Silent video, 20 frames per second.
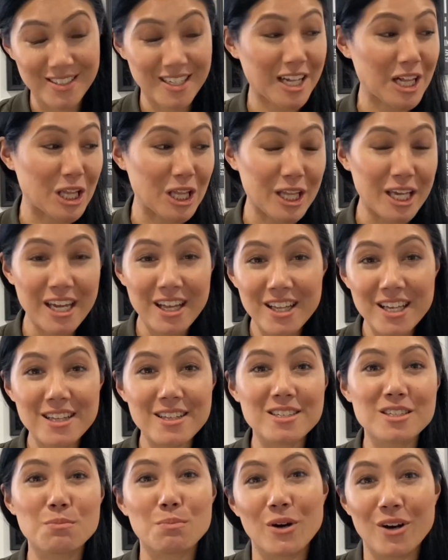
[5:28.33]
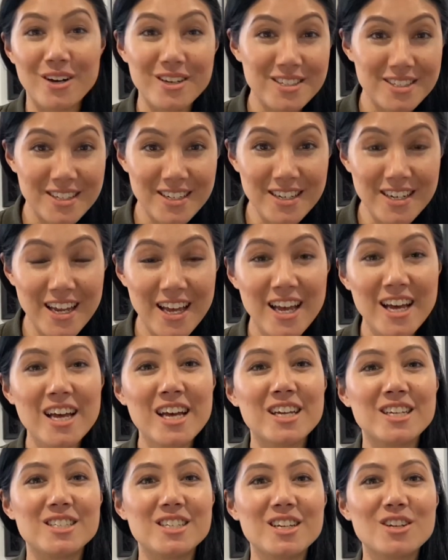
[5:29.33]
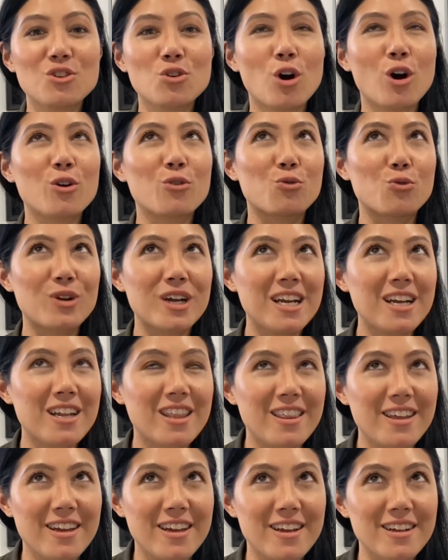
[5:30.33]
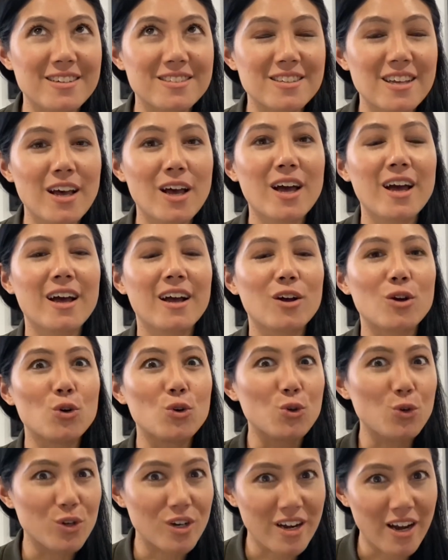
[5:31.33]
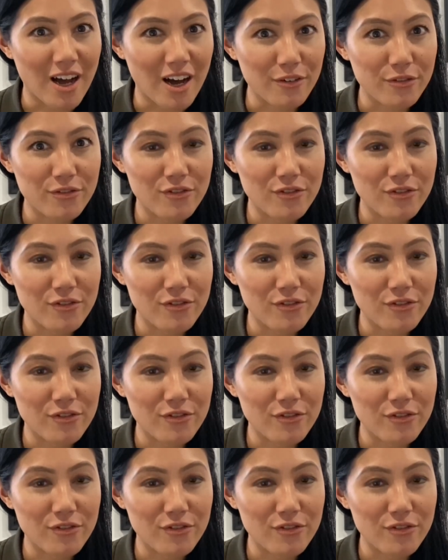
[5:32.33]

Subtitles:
clearly this person did not read things good enough.